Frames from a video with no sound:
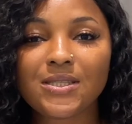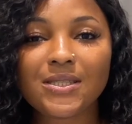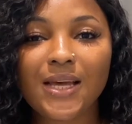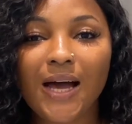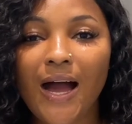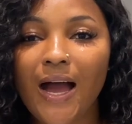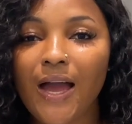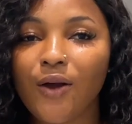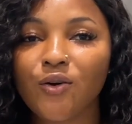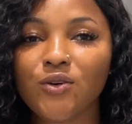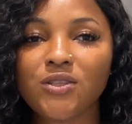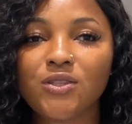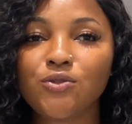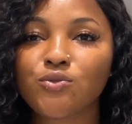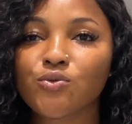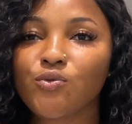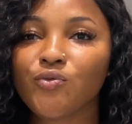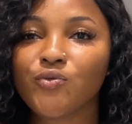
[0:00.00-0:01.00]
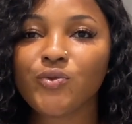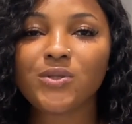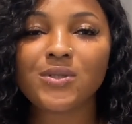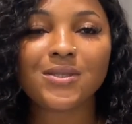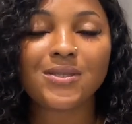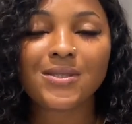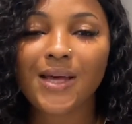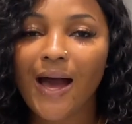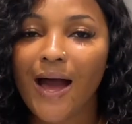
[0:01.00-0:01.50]
is high or the school fees
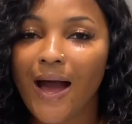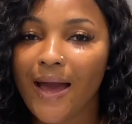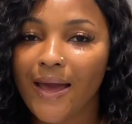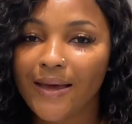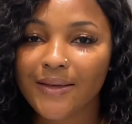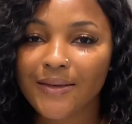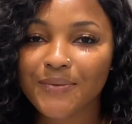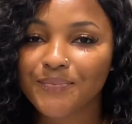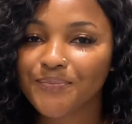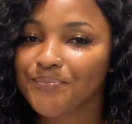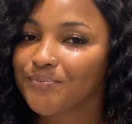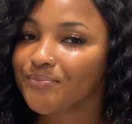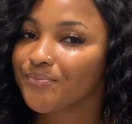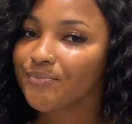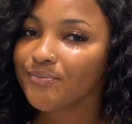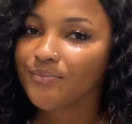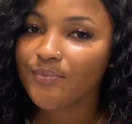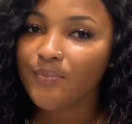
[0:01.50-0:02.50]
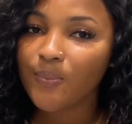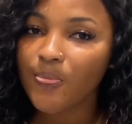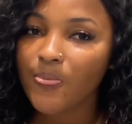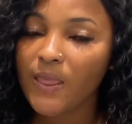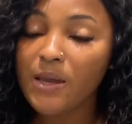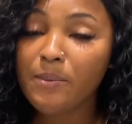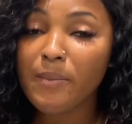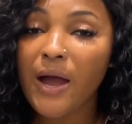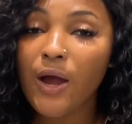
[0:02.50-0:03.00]
is high.
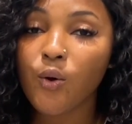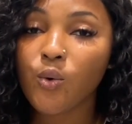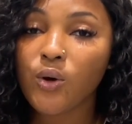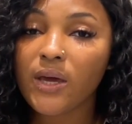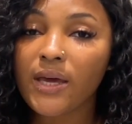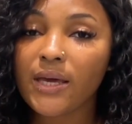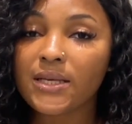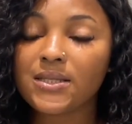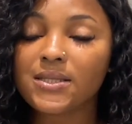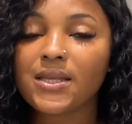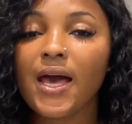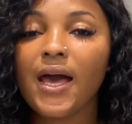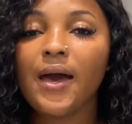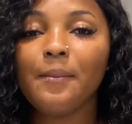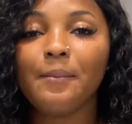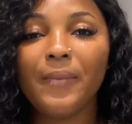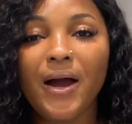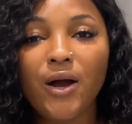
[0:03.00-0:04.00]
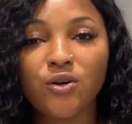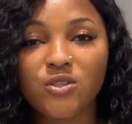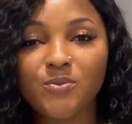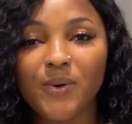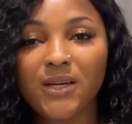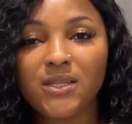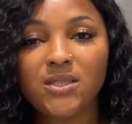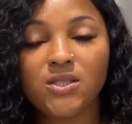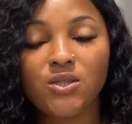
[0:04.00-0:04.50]
In my own case, my
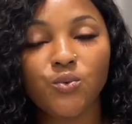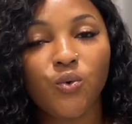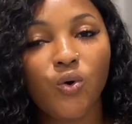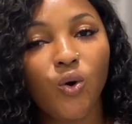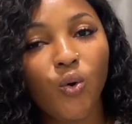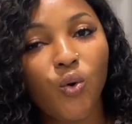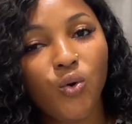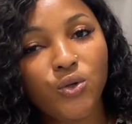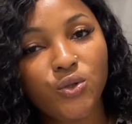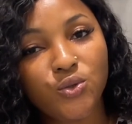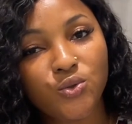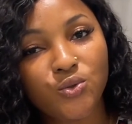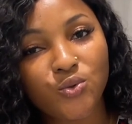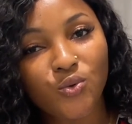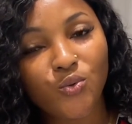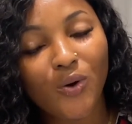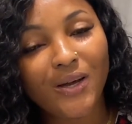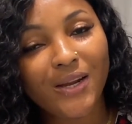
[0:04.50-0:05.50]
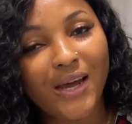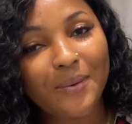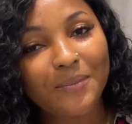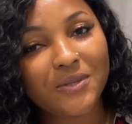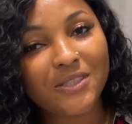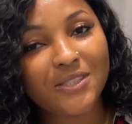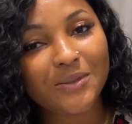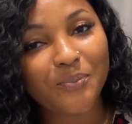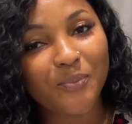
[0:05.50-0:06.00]
husband is the one going to school and I'm
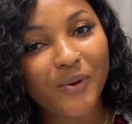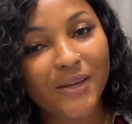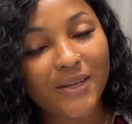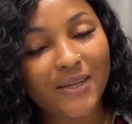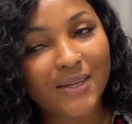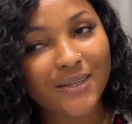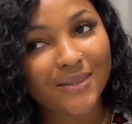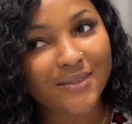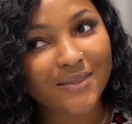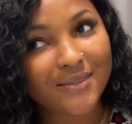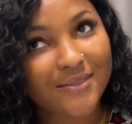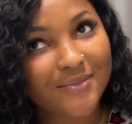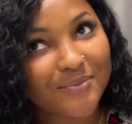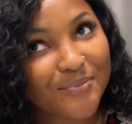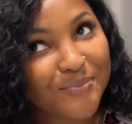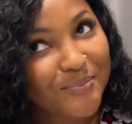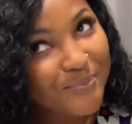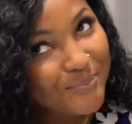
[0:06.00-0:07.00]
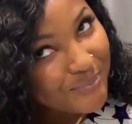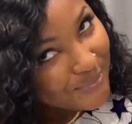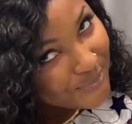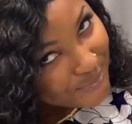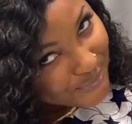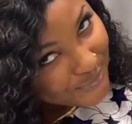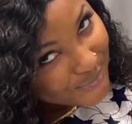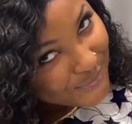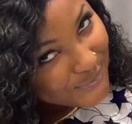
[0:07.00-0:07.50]
a dependent.
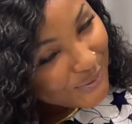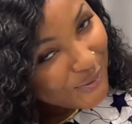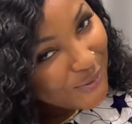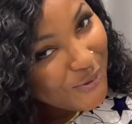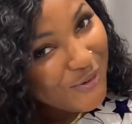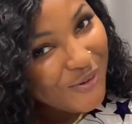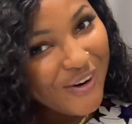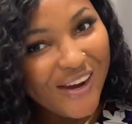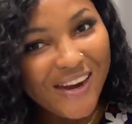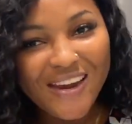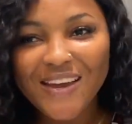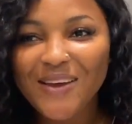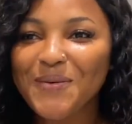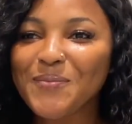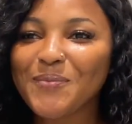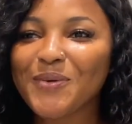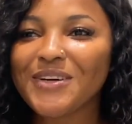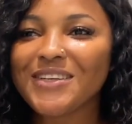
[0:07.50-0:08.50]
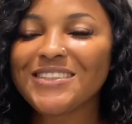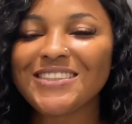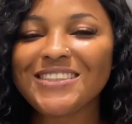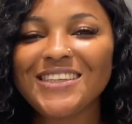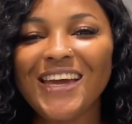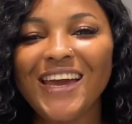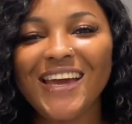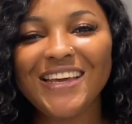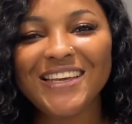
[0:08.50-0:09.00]
But
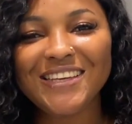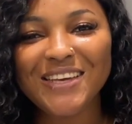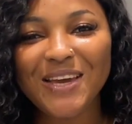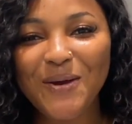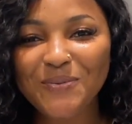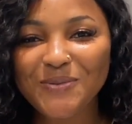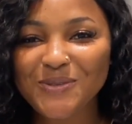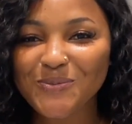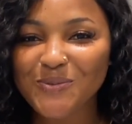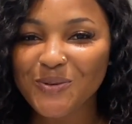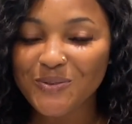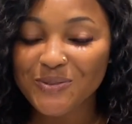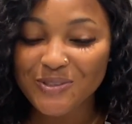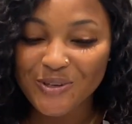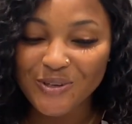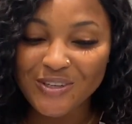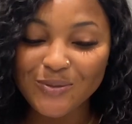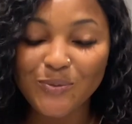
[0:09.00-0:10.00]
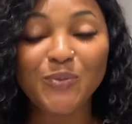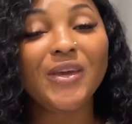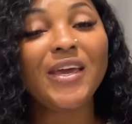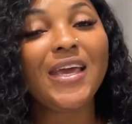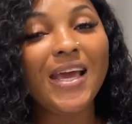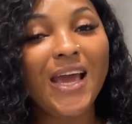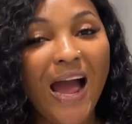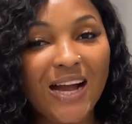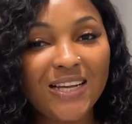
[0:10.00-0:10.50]
yeah, he helped me with all,
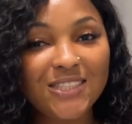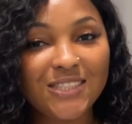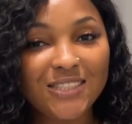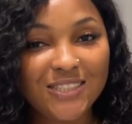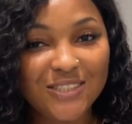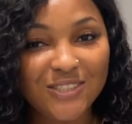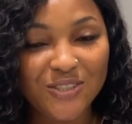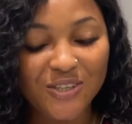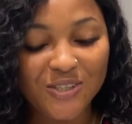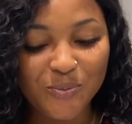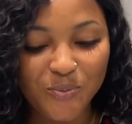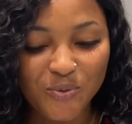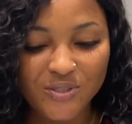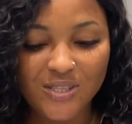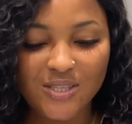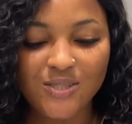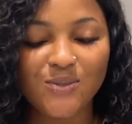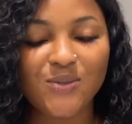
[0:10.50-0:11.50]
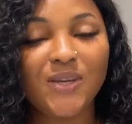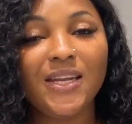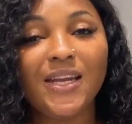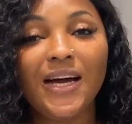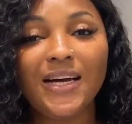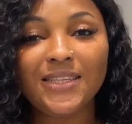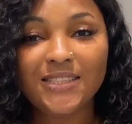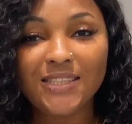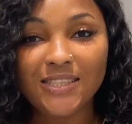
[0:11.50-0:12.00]
we actually did all the process together,
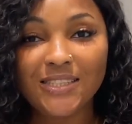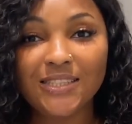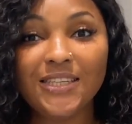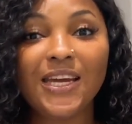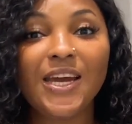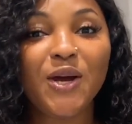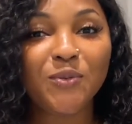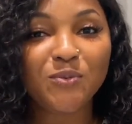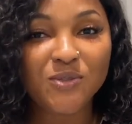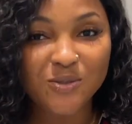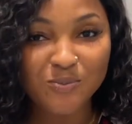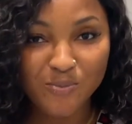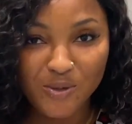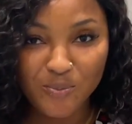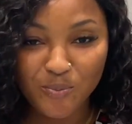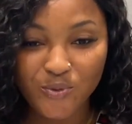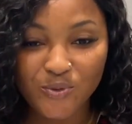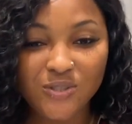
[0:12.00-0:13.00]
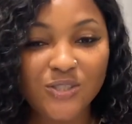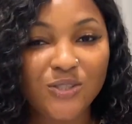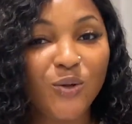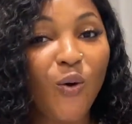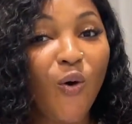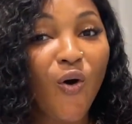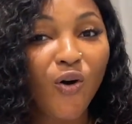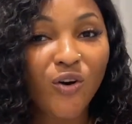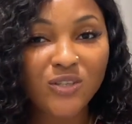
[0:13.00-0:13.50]
and then he helped me putting
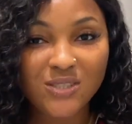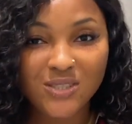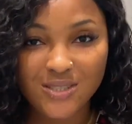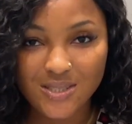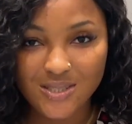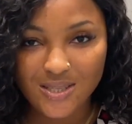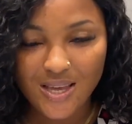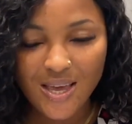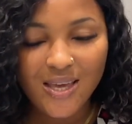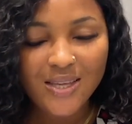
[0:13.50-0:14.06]
all this